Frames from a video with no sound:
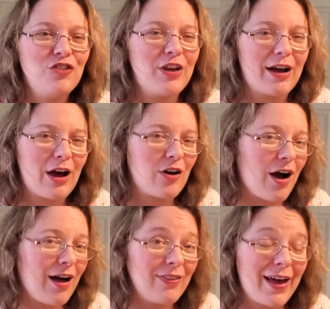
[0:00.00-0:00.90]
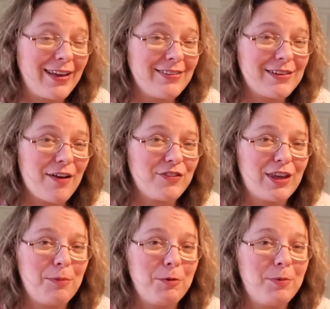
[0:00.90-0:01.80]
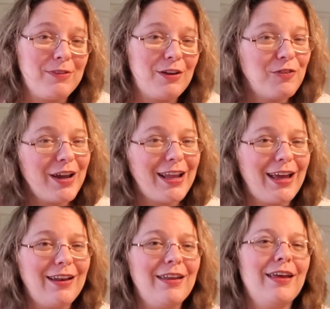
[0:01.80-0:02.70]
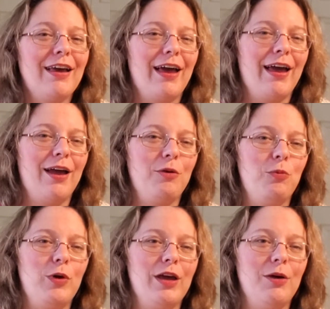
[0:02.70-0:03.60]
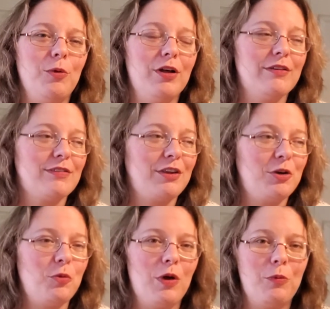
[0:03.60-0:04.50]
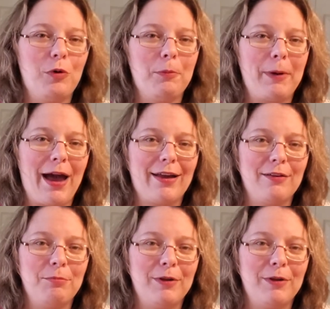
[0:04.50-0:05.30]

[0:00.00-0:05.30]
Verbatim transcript: Check out our online stuff to keep you busy reading, and we will see you when we're back in